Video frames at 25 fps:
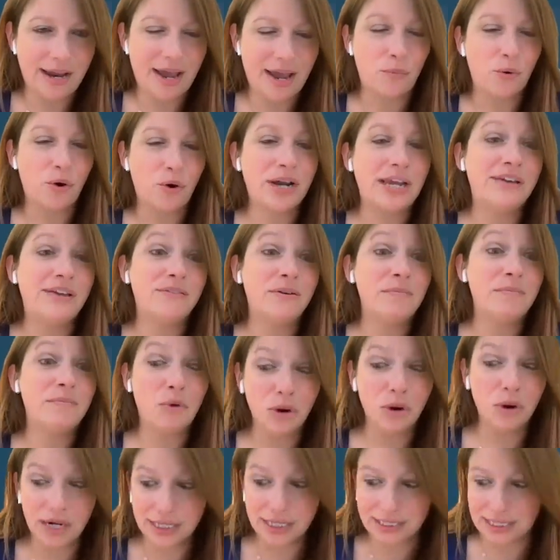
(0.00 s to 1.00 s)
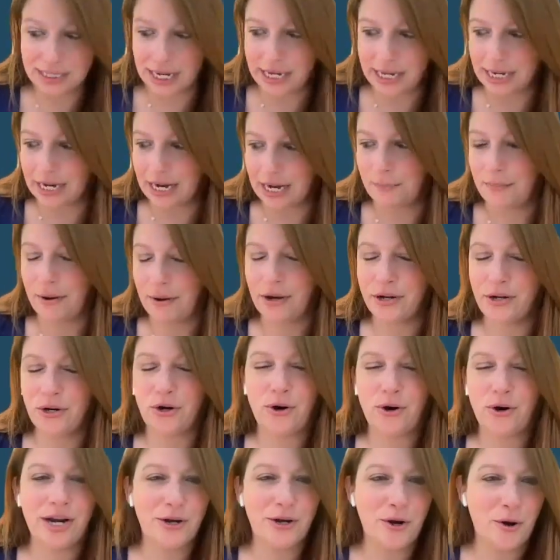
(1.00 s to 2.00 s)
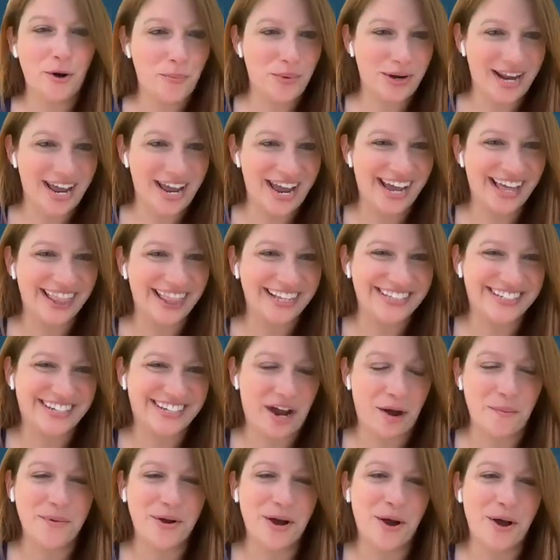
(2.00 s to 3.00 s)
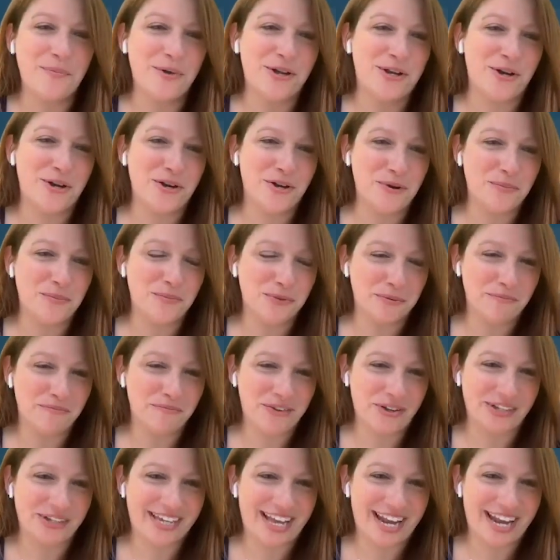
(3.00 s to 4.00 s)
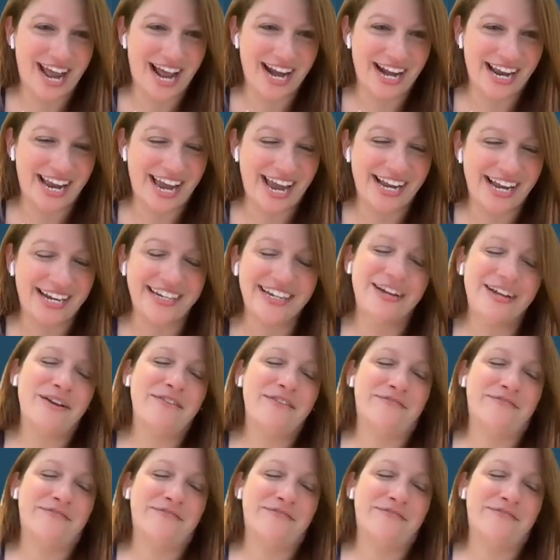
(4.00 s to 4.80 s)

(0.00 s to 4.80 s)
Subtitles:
and we're even more excited about your grand opening that's coming up in your new Bloomfield, Connecticut